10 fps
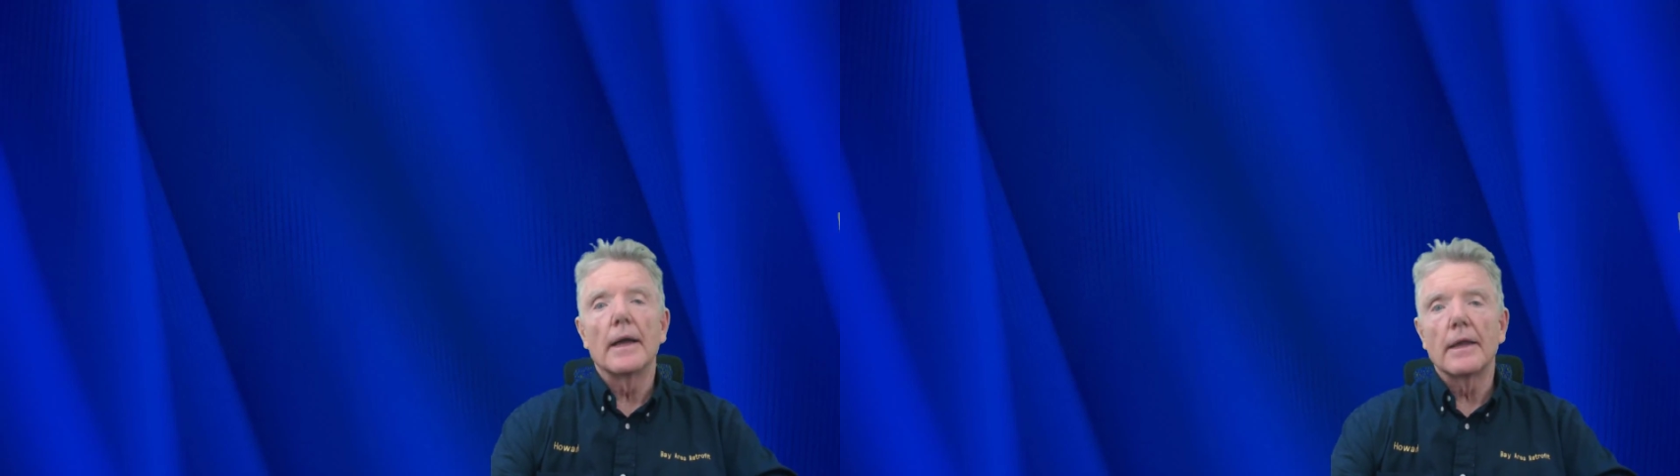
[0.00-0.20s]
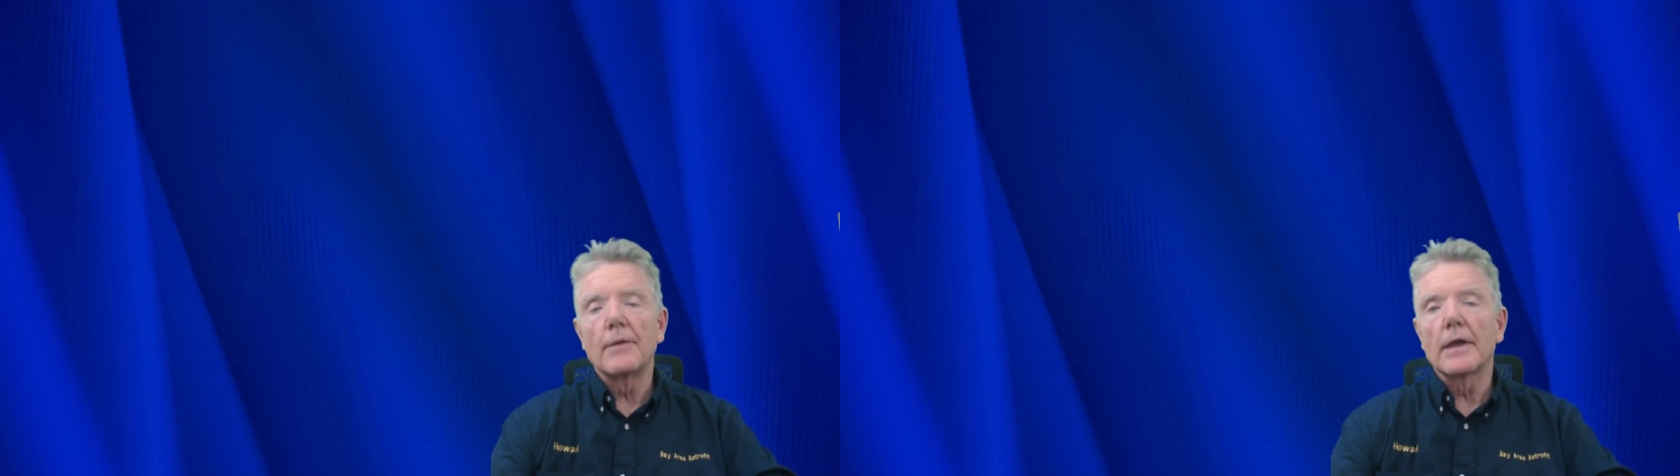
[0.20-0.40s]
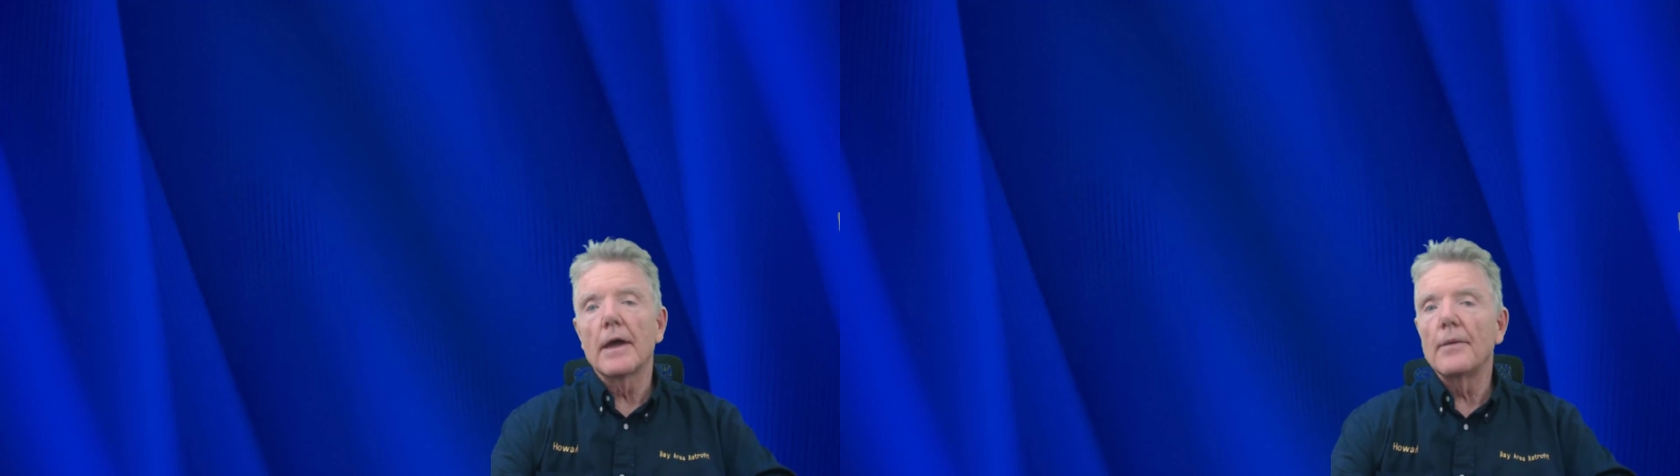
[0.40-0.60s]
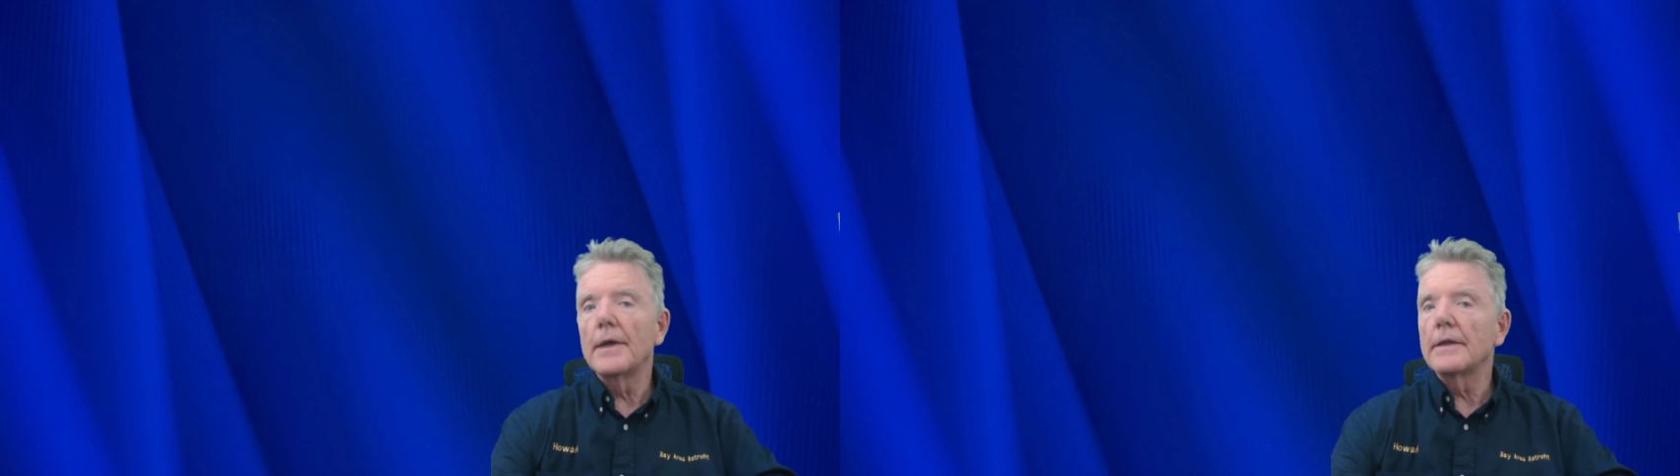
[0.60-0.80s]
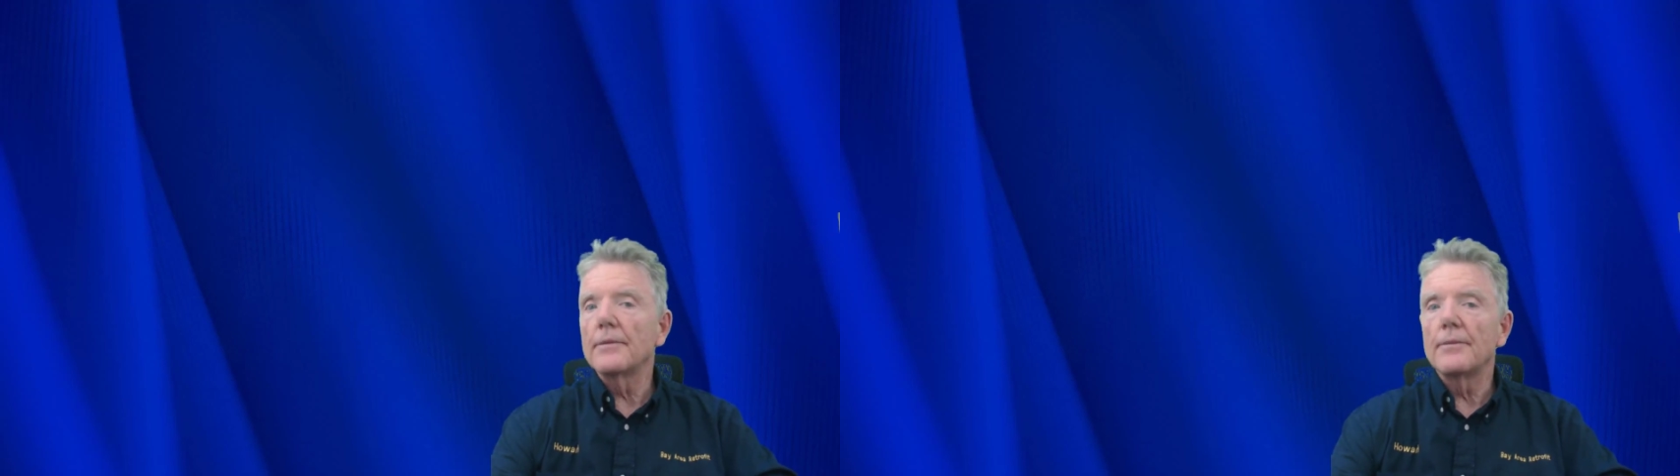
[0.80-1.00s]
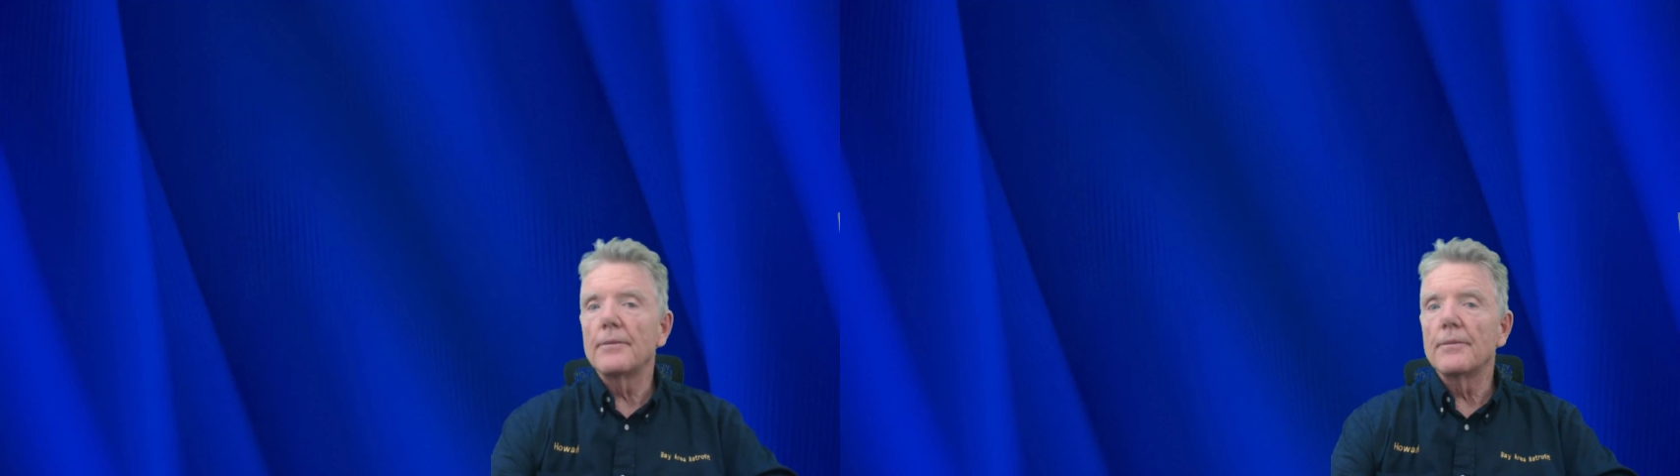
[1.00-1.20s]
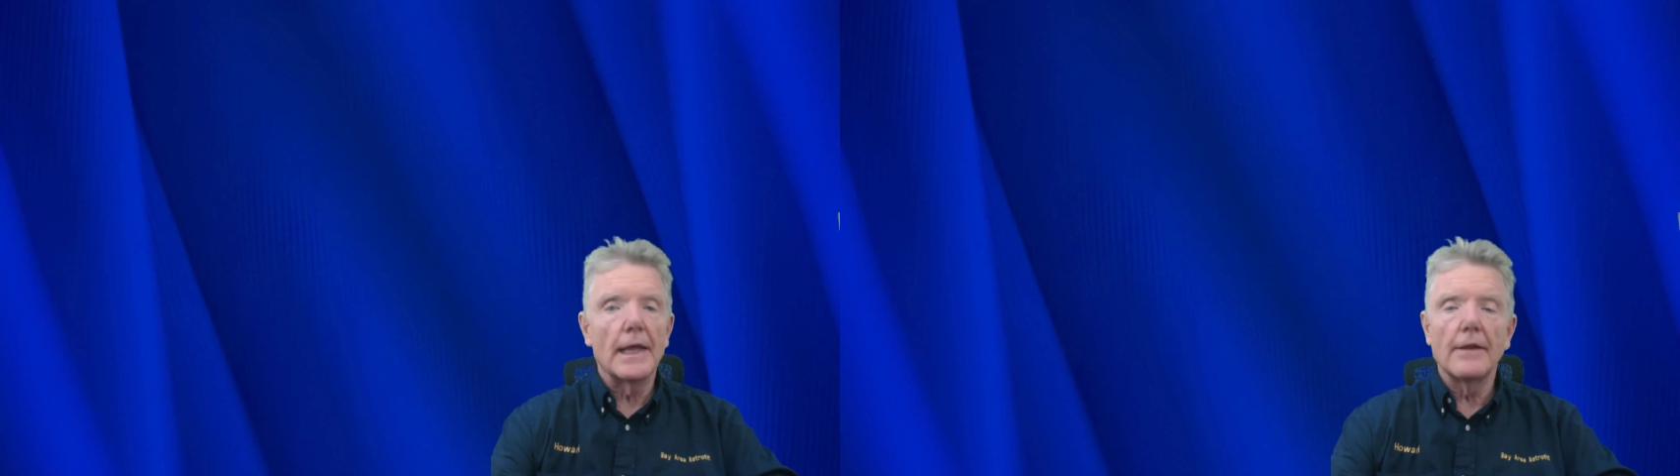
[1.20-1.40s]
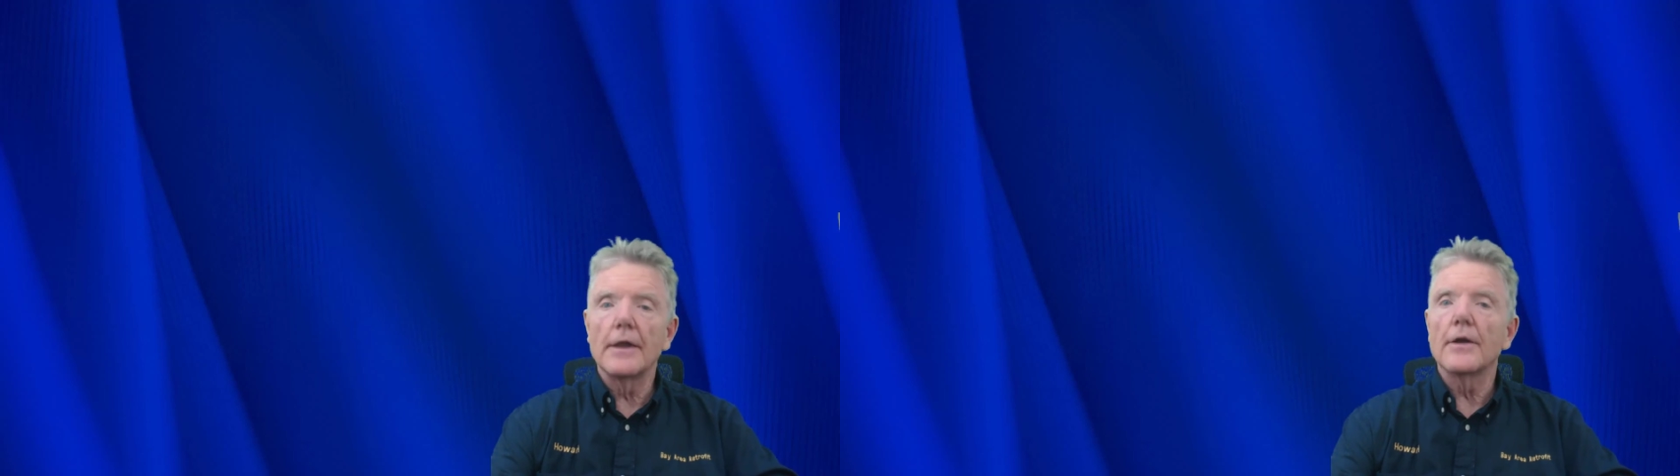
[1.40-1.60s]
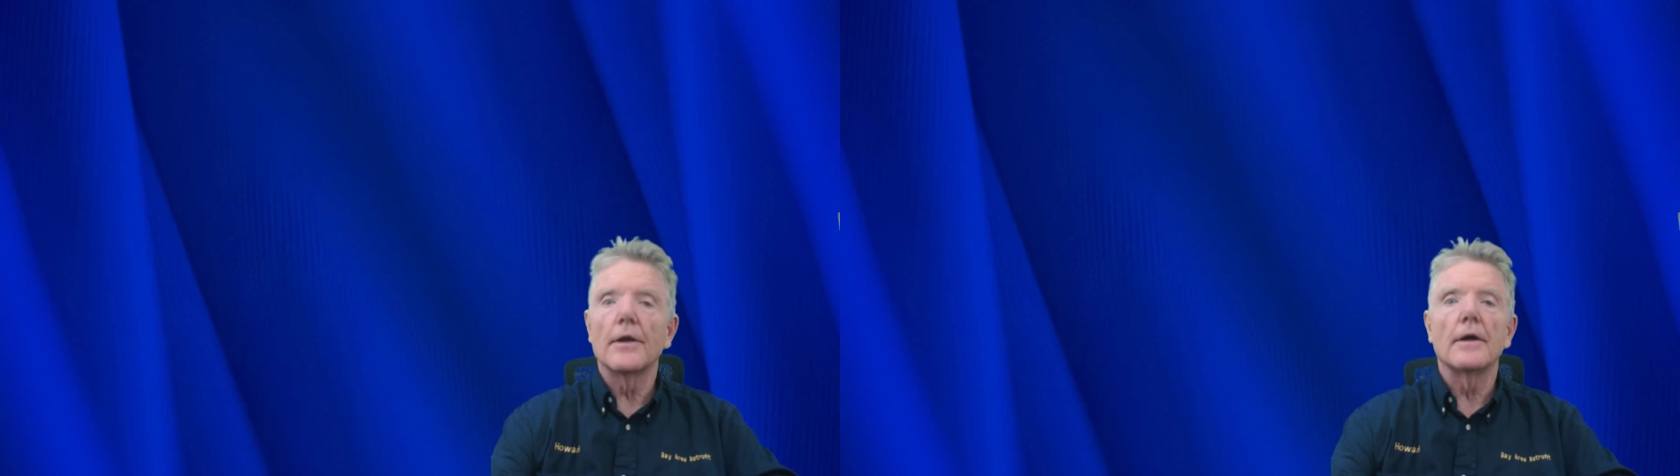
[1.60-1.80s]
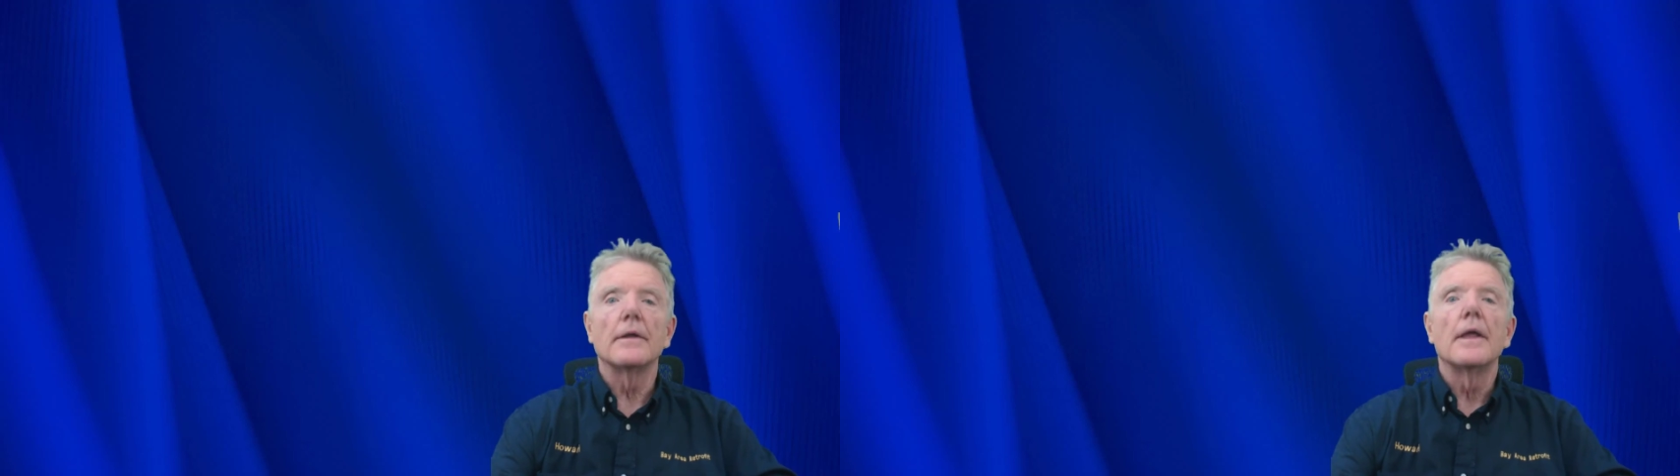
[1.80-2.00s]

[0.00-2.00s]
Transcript: Give me a comment, anything at all,